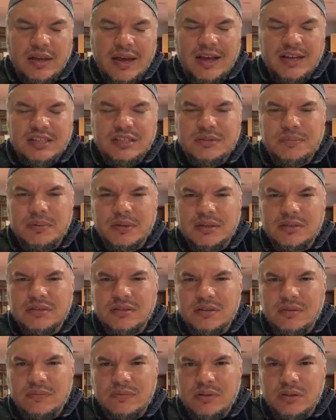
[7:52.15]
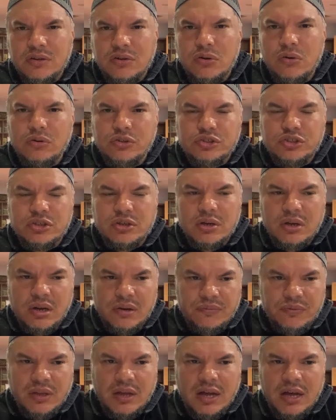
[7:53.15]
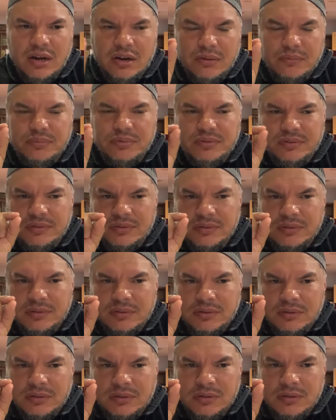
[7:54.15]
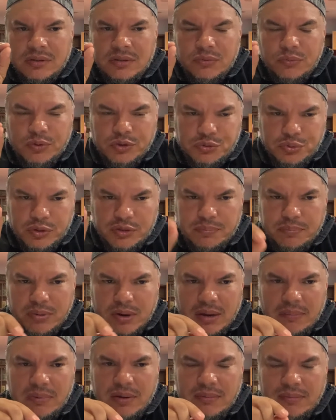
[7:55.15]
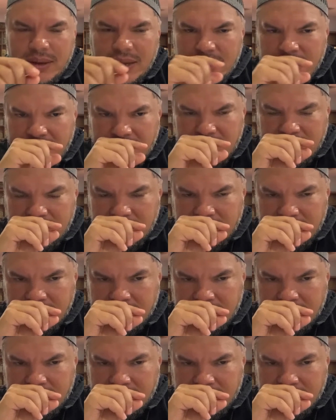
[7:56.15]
aspects of the culture of the Arabs which was problematic.